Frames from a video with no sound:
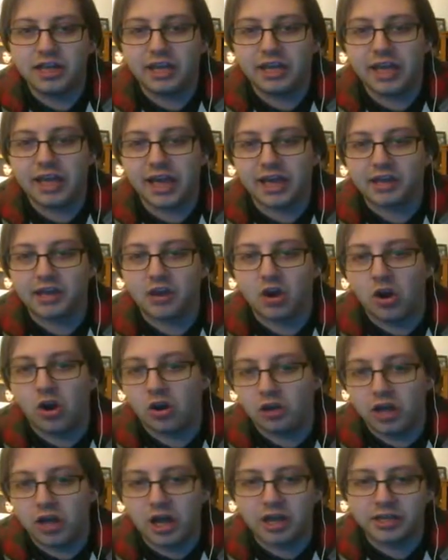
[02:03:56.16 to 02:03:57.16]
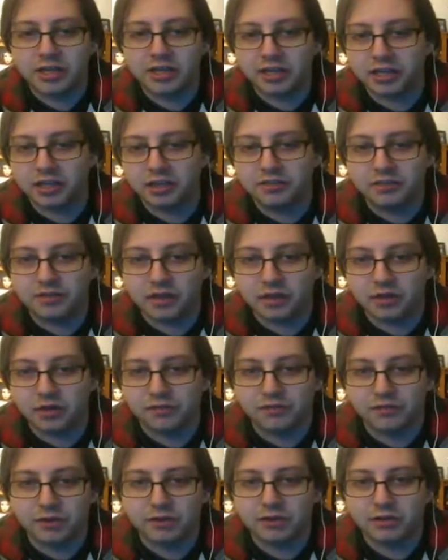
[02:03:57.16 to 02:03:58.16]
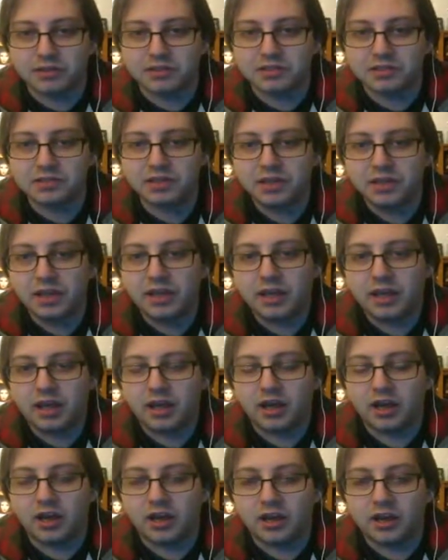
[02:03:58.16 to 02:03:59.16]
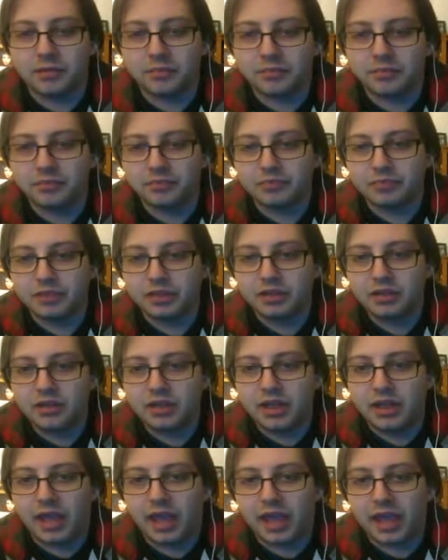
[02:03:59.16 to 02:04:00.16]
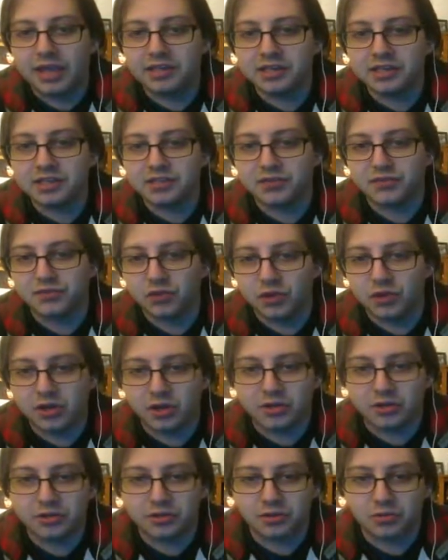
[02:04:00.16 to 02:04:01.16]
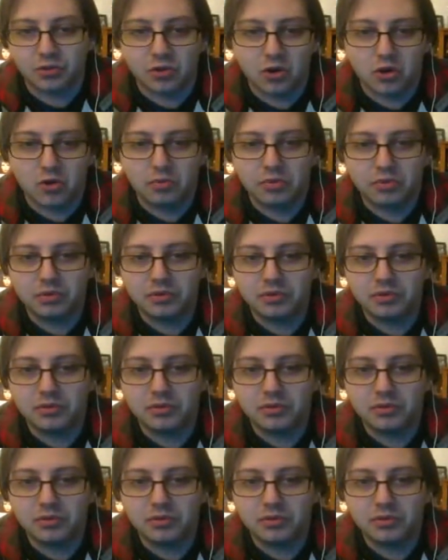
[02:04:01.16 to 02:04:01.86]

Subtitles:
It had all Ani interference, Andy's foot under the rope,